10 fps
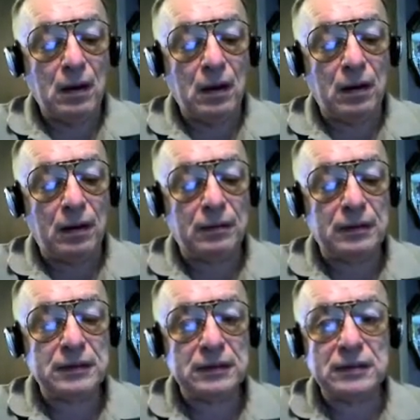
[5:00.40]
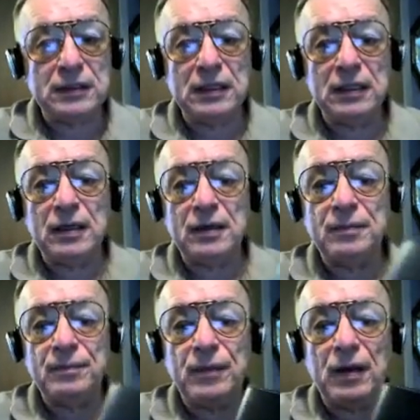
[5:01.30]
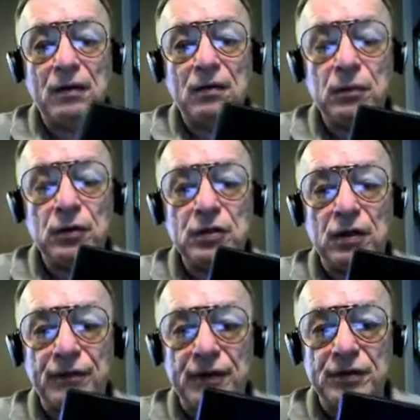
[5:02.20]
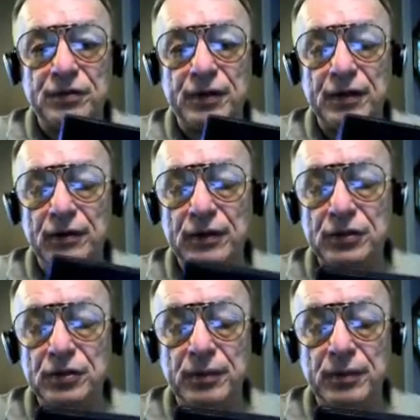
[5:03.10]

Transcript: This is the end of the bookshelf industry, or it should